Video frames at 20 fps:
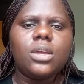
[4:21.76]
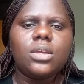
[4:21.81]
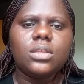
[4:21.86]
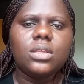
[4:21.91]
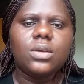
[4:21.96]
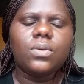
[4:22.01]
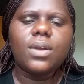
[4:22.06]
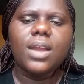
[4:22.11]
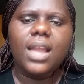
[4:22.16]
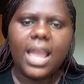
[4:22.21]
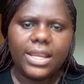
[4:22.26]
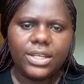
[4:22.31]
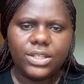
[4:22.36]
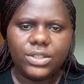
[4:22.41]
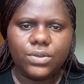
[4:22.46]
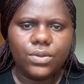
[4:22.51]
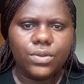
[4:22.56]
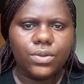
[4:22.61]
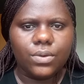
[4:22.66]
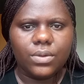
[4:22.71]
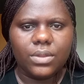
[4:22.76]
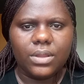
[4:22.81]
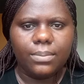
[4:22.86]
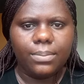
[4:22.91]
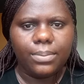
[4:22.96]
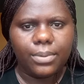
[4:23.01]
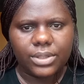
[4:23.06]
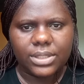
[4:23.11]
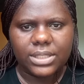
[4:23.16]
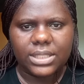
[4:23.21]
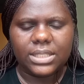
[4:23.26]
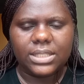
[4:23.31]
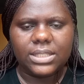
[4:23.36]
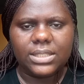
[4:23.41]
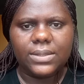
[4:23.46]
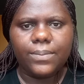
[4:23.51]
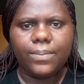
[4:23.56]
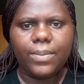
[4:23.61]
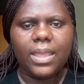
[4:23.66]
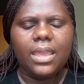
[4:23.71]
They'll guide you through the
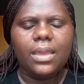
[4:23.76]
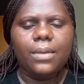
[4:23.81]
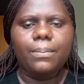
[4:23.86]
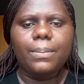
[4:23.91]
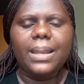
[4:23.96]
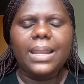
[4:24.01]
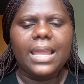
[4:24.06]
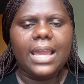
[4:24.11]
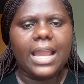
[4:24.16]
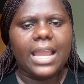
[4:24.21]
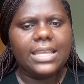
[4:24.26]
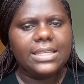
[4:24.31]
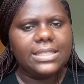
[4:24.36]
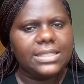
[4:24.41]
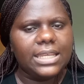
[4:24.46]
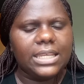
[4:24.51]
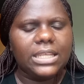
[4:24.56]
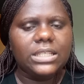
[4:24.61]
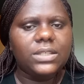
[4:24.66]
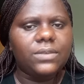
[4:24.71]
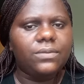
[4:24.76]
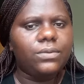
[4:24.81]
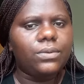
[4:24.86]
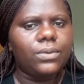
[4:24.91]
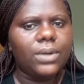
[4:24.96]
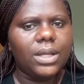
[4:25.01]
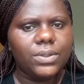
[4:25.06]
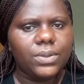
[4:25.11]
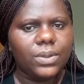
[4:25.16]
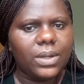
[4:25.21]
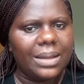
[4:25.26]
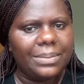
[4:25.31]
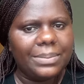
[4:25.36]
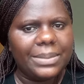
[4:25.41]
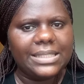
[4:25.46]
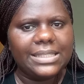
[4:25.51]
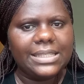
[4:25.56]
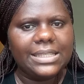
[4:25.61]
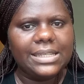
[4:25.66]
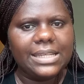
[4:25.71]
process. But like I said, if you want to come
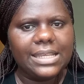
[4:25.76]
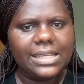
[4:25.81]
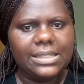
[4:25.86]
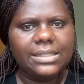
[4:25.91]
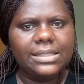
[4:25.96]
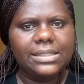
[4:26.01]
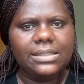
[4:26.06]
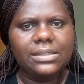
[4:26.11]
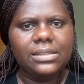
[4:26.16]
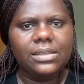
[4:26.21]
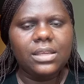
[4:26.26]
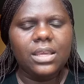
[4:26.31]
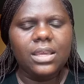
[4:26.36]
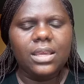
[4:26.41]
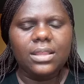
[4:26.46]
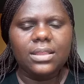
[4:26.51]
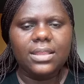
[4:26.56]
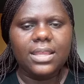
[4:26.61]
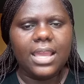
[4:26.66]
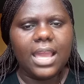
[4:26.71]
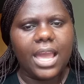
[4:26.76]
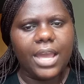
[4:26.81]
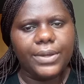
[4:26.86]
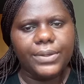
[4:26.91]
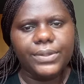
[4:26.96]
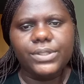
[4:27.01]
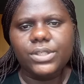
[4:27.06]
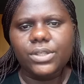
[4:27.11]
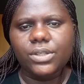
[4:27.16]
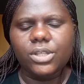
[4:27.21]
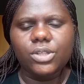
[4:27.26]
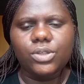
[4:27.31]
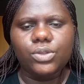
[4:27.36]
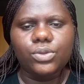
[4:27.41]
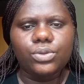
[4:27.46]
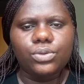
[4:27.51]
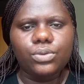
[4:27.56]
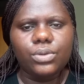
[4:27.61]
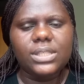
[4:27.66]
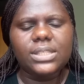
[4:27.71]
as a nurse, the IELTS you need to
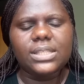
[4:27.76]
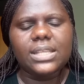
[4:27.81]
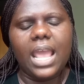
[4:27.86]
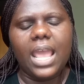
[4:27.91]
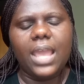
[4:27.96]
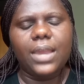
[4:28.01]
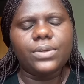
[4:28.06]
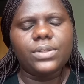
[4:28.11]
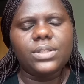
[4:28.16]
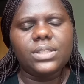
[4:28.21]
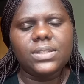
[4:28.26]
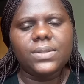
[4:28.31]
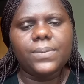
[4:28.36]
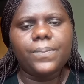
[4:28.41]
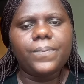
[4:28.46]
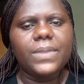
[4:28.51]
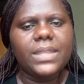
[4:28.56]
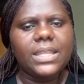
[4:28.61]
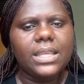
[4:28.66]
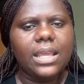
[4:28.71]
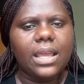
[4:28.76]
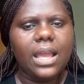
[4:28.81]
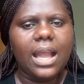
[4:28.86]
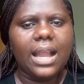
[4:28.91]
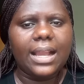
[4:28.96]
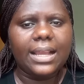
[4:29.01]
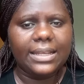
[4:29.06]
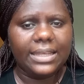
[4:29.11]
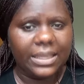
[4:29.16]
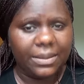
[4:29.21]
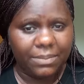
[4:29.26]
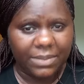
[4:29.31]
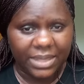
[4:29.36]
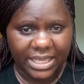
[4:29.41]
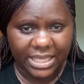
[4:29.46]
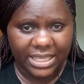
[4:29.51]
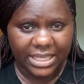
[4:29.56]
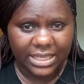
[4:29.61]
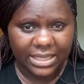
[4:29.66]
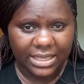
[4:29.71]
do is IELTS
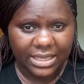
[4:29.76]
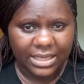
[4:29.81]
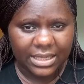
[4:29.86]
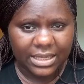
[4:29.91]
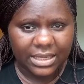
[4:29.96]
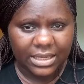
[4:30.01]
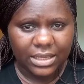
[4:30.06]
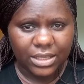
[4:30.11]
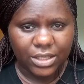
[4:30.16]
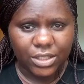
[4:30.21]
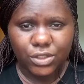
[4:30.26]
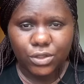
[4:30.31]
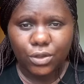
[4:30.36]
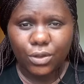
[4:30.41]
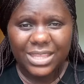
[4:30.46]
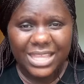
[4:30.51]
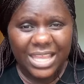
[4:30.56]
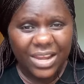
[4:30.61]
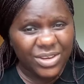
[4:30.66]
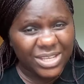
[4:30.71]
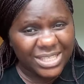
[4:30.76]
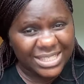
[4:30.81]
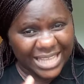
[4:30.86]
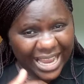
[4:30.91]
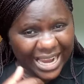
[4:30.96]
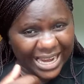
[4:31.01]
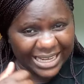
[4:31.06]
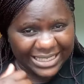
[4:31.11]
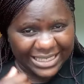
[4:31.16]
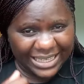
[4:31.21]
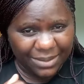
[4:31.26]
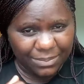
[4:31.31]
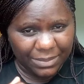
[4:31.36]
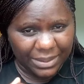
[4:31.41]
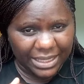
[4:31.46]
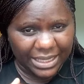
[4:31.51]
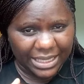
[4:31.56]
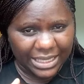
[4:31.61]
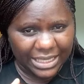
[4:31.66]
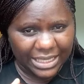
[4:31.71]
academic. So there is
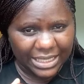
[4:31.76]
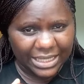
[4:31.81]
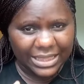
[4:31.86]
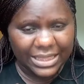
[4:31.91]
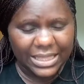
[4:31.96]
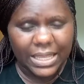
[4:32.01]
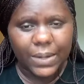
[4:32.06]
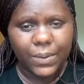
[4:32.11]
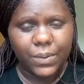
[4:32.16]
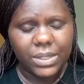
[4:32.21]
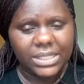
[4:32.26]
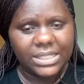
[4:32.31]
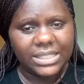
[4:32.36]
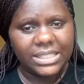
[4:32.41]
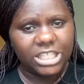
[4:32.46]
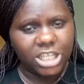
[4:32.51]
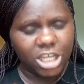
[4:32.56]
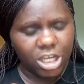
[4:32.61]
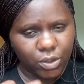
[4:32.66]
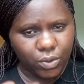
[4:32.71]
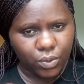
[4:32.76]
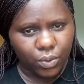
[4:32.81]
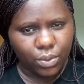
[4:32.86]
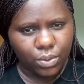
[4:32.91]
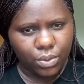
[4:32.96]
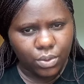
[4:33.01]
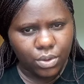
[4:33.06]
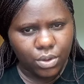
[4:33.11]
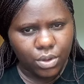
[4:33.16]
academic, there is general,